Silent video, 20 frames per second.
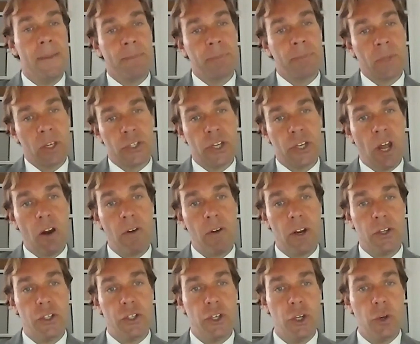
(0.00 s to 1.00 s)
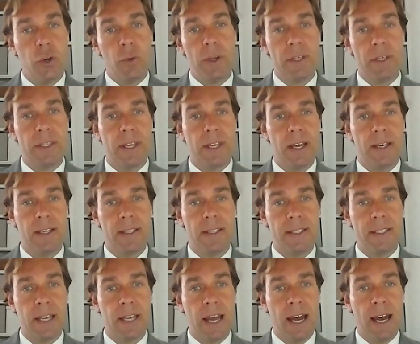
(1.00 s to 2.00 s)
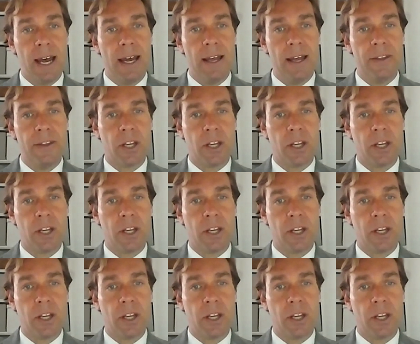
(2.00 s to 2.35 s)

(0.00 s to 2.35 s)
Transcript: Scenario two is that the